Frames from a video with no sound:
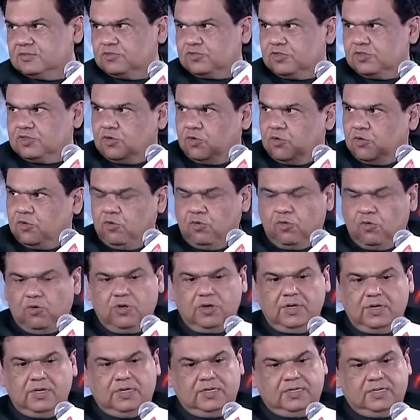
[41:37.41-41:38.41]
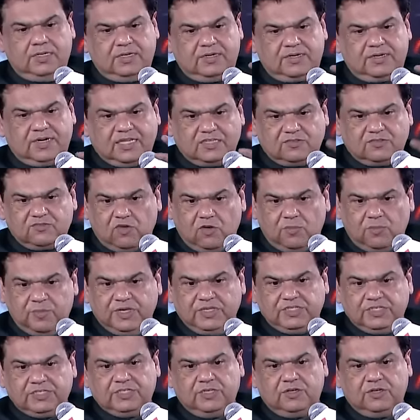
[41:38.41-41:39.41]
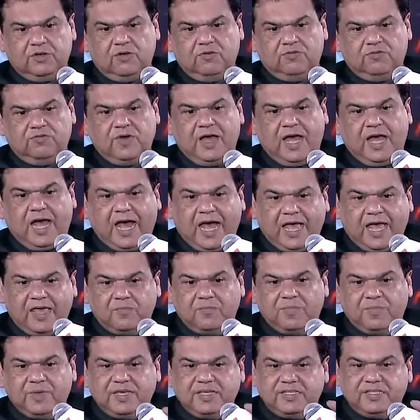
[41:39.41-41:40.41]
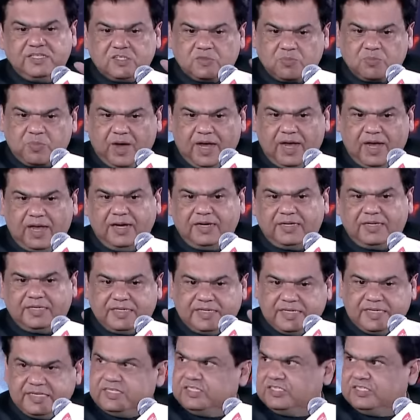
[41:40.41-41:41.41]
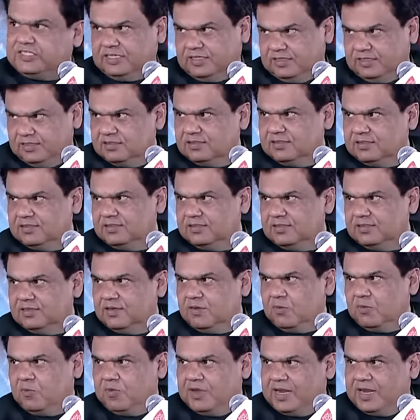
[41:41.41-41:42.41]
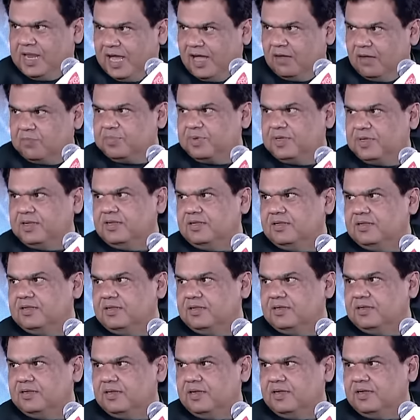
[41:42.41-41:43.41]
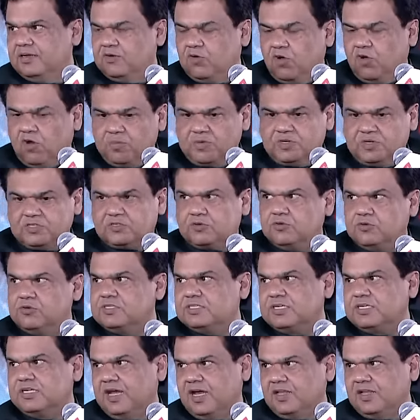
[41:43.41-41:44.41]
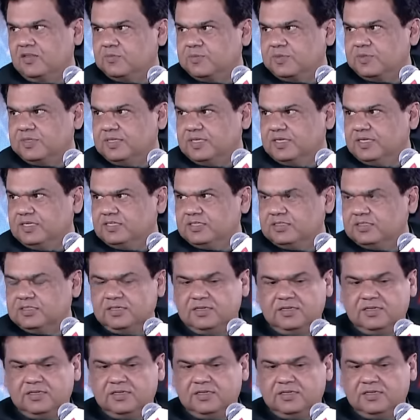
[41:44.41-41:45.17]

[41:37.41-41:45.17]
So the whole transformation of IB inspired teaching will happen in government schools in Andhra Pradesh